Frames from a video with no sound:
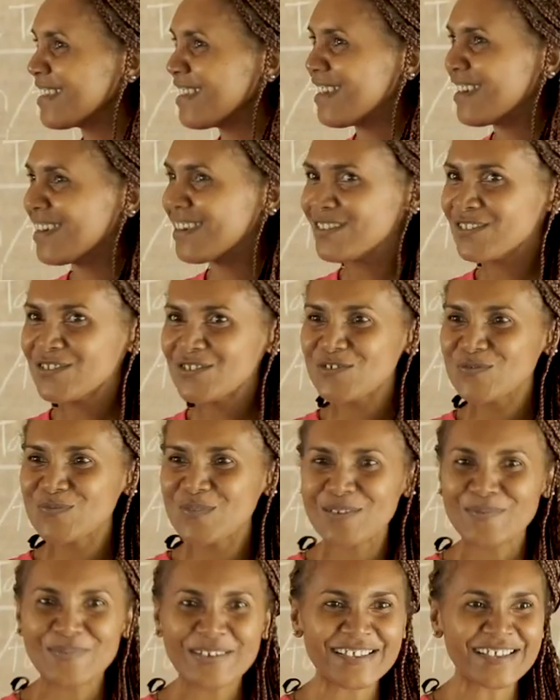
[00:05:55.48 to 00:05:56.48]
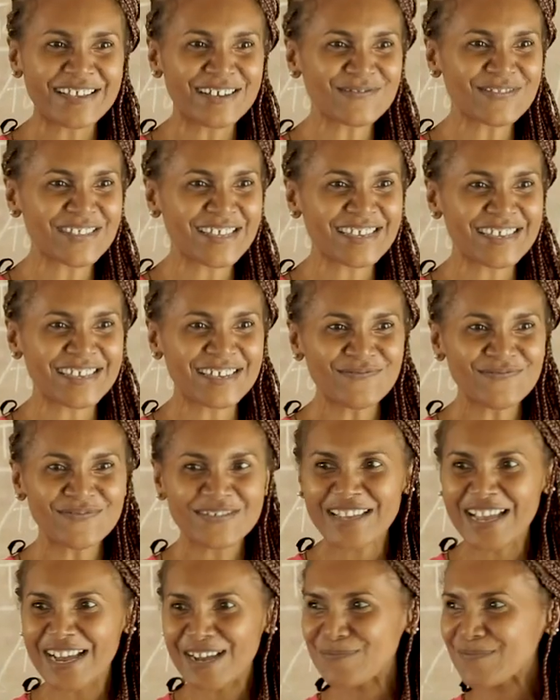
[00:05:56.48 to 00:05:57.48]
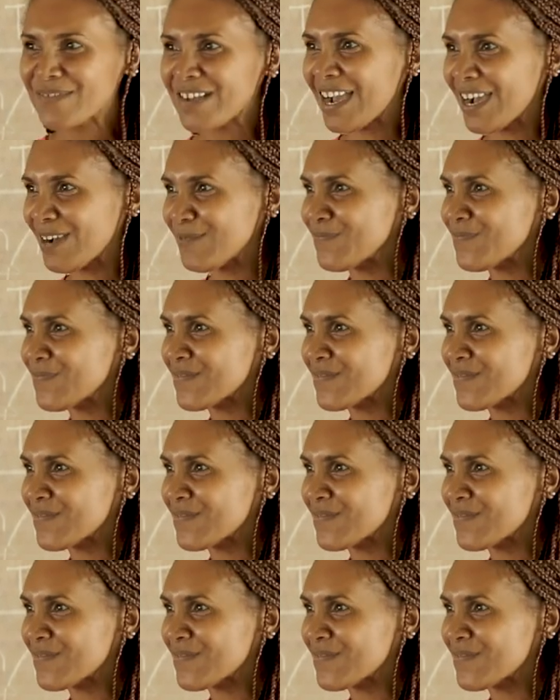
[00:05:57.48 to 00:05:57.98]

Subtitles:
Women were initially hesitant to come